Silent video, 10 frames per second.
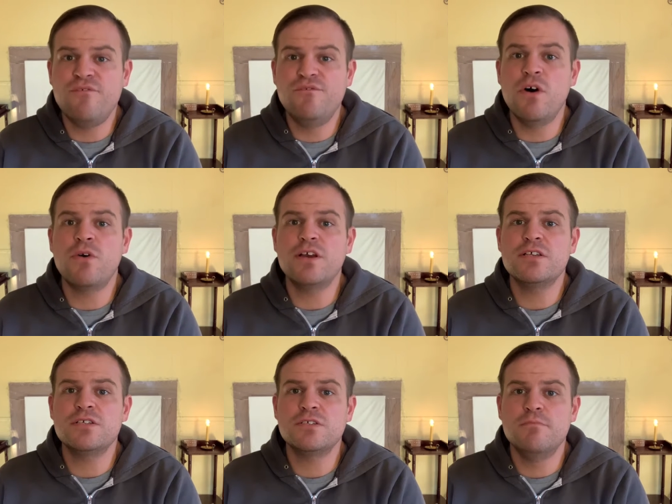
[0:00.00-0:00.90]

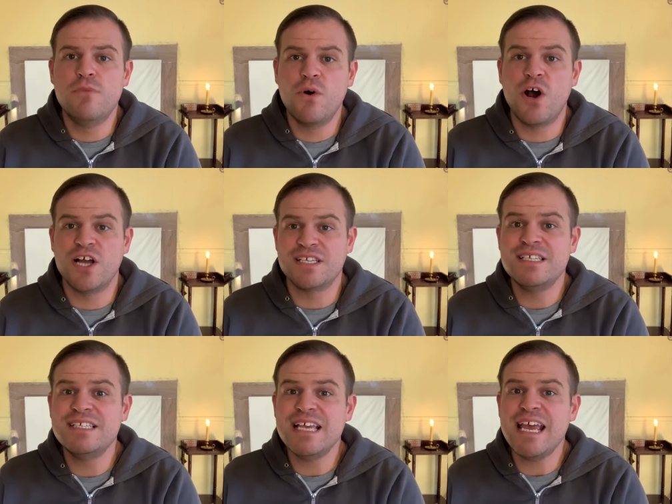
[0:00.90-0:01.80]
focus more on
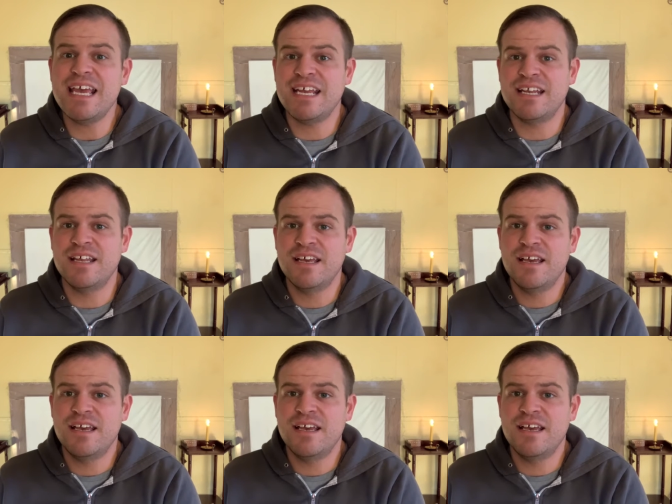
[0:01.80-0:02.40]
singing